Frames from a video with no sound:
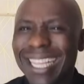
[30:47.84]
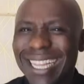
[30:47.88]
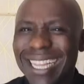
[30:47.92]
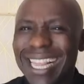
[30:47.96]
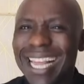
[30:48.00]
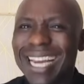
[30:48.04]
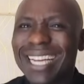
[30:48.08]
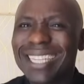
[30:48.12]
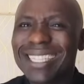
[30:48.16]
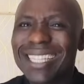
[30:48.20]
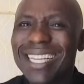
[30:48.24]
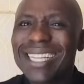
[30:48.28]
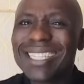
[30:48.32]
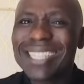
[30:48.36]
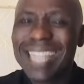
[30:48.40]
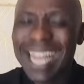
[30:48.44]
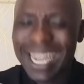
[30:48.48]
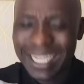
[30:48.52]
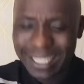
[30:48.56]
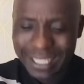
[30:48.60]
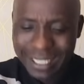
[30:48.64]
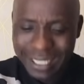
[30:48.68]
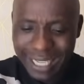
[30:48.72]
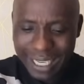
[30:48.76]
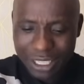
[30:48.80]
There is this
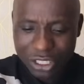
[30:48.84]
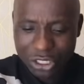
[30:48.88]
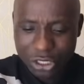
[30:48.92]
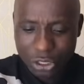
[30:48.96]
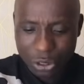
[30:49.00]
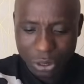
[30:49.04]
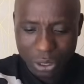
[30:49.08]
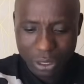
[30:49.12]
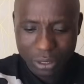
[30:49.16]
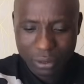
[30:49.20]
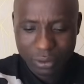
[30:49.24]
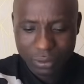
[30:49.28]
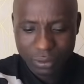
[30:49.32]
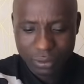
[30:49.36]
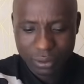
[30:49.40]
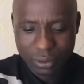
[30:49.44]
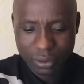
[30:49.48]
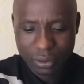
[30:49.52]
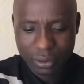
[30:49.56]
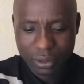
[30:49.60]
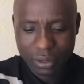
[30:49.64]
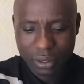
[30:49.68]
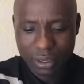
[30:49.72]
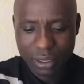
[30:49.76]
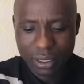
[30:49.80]
assertion
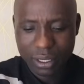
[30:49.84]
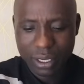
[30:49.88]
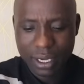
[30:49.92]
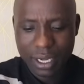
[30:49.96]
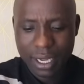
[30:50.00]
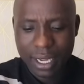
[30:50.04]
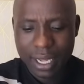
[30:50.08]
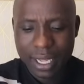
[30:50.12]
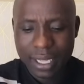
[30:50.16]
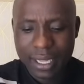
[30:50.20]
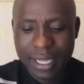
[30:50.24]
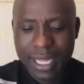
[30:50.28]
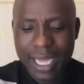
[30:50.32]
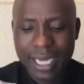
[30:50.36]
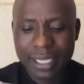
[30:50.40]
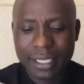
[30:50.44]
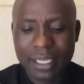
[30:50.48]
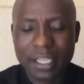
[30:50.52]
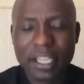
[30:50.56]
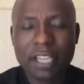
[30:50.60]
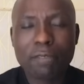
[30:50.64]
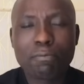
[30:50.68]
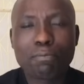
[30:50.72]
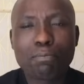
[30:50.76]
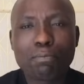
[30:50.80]

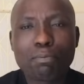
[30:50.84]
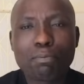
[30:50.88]
that